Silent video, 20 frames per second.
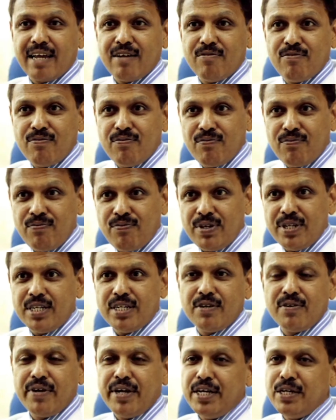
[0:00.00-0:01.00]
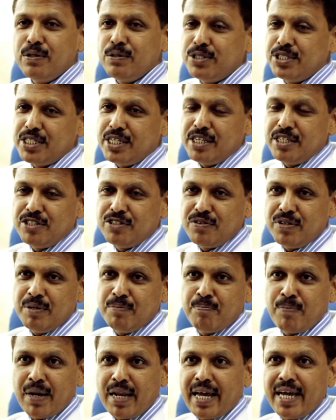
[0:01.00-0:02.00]
can fit radio
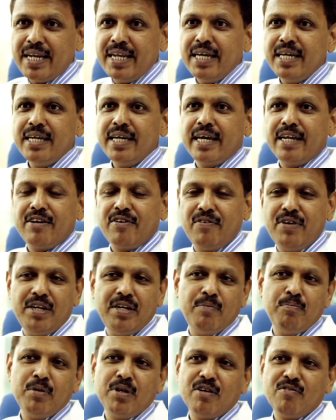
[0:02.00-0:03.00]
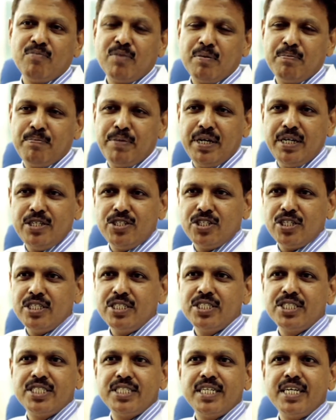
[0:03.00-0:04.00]
surgery planning and treatment of my
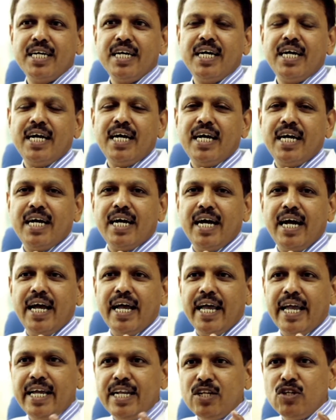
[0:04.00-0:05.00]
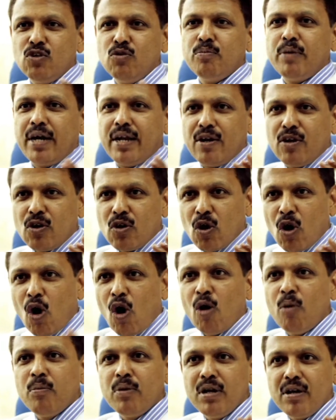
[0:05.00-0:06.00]
patients into my
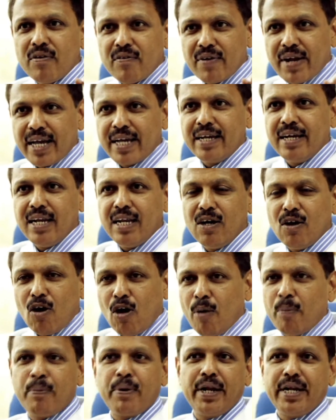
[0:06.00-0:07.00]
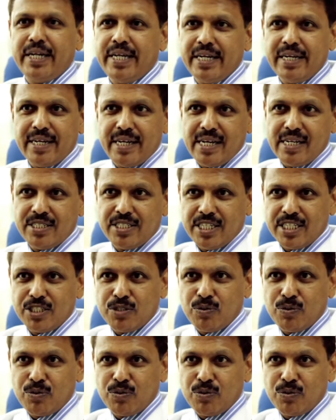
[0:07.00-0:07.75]
normal regular operating days